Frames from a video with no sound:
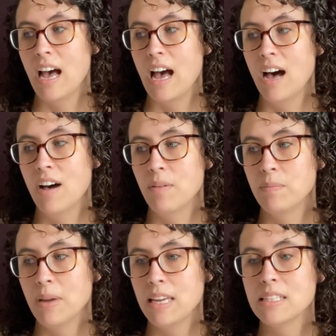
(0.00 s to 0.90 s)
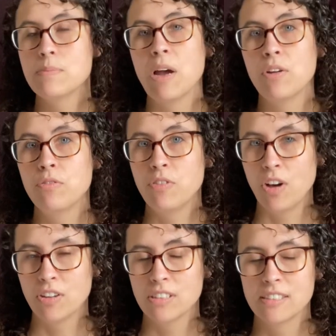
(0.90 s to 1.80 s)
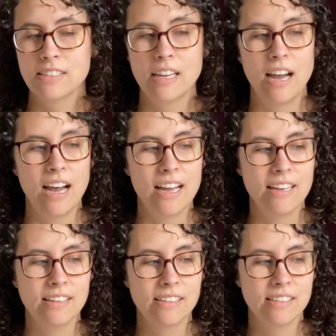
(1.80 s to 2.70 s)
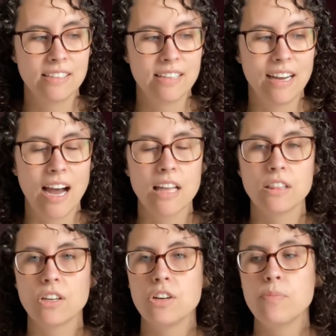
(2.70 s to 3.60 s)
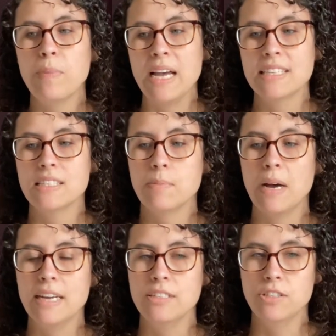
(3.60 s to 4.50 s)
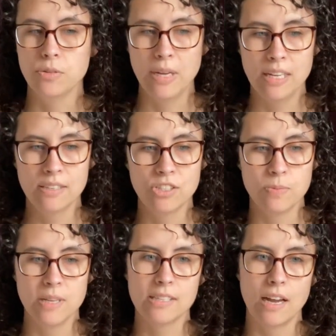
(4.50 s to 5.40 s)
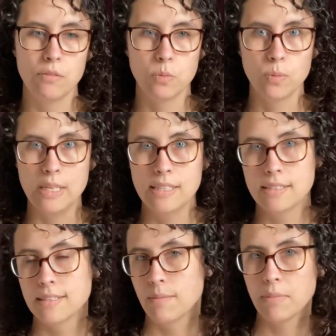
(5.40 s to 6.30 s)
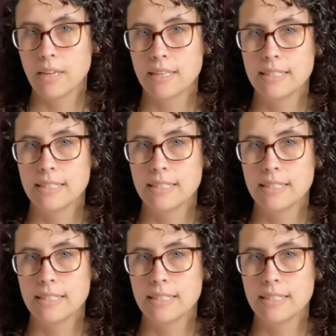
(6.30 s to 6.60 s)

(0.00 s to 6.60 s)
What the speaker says: And it's my own fault. I I learn best by doing. Just because I read something